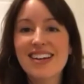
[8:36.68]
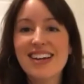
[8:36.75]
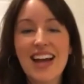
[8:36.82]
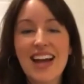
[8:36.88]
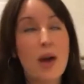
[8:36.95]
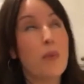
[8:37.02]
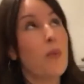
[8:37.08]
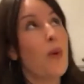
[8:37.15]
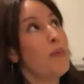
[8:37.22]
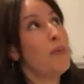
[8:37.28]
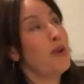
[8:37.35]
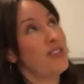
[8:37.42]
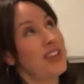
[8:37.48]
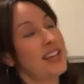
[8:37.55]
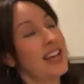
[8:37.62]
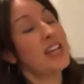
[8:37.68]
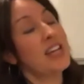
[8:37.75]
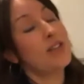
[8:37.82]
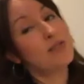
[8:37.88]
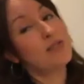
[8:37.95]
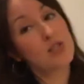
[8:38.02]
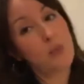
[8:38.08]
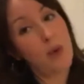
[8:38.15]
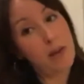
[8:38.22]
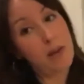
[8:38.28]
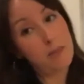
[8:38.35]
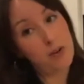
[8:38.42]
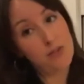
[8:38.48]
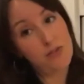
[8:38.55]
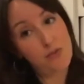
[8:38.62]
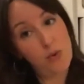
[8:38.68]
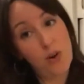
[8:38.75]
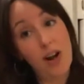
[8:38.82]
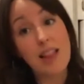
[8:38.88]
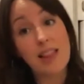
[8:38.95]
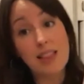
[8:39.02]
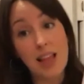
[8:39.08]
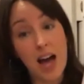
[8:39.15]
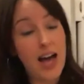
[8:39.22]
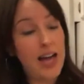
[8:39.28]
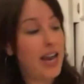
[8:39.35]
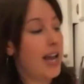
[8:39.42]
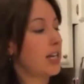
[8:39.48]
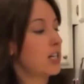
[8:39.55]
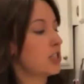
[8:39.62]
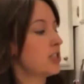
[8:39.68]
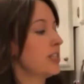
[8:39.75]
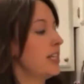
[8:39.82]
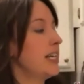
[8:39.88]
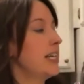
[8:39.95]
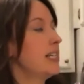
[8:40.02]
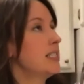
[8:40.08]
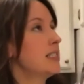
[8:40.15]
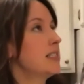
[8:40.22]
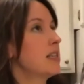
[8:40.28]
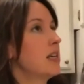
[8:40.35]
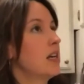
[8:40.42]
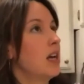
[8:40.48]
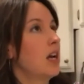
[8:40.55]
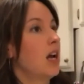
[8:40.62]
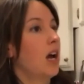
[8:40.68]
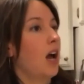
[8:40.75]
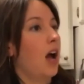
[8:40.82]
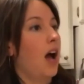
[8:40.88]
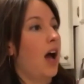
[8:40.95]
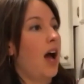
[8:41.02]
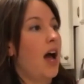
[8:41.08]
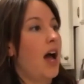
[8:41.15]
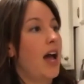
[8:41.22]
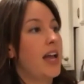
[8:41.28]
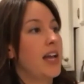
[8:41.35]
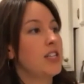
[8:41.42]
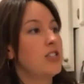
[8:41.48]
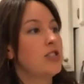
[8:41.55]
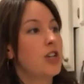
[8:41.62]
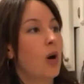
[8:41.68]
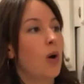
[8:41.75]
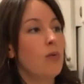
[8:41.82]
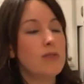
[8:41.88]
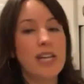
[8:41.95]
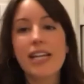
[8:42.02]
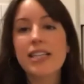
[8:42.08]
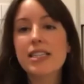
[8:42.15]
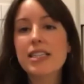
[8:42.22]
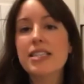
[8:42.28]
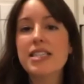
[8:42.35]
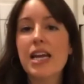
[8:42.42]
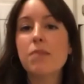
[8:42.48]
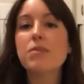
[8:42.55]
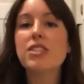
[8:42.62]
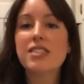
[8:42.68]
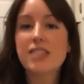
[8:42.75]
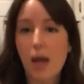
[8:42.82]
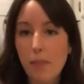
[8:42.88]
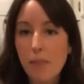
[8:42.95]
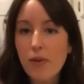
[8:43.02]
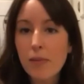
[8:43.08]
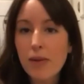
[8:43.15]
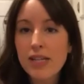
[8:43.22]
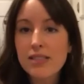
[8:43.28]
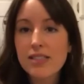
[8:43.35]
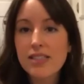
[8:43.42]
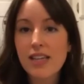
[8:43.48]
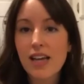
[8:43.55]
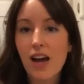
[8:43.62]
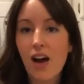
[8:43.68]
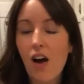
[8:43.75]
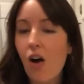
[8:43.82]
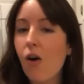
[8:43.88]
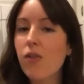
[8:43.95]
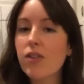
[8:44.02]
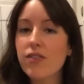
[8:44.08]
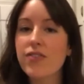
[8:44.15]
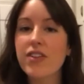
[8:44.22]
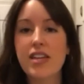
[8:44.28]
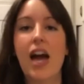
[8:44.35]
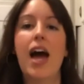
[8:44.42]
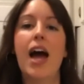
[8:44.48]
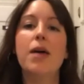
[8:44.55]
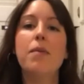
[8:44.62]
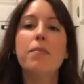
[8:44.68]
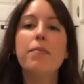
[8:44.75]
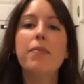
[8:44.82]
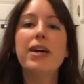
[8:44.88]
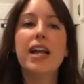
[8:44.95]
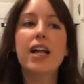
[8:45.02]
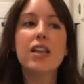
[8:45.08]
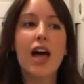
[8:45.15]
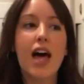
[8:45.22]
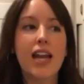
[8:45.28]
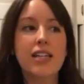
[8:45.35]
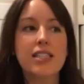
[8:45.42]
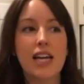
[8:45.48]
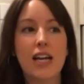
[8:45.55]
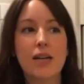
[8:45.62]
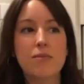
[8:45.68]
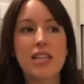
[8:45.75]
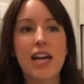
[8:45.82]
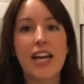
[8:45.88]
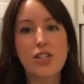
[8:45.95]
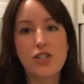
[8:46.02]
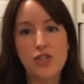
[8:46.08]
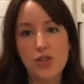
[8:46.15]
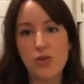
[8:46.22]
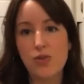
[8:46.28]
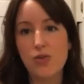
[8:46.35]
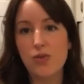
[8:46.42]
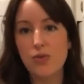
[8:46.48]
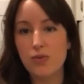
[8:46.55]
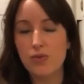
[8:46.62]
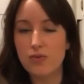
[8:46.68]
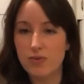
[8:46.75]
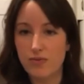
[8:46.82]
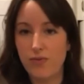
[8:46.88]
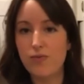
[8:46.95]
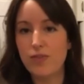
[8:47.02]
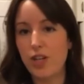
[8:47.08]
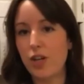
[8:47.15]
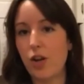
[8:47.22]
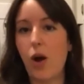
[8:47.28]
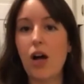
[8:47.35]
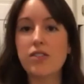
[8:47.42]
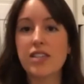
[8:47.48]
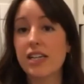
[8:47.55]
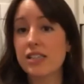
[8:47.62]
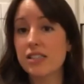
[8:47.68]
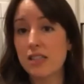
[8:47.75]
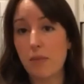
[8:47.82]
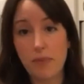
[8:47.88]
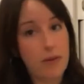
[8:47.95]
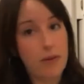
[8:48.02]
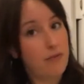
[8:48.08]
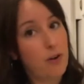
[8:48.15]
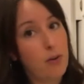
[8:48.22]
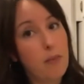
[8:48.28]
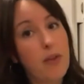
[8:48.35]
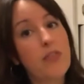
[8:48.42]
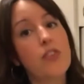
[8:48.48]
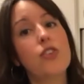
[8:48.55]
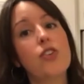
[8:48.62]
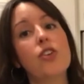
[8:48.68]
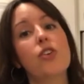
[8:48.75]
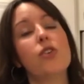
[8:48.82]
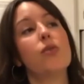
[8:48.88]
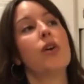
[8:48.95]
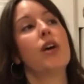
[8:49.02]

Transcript: And one more thing I use this whiteboard for a lot, actually, is I don't take the same supplements all of the time, but a lot of times I do, you know, I'll take a supplement for a month or two.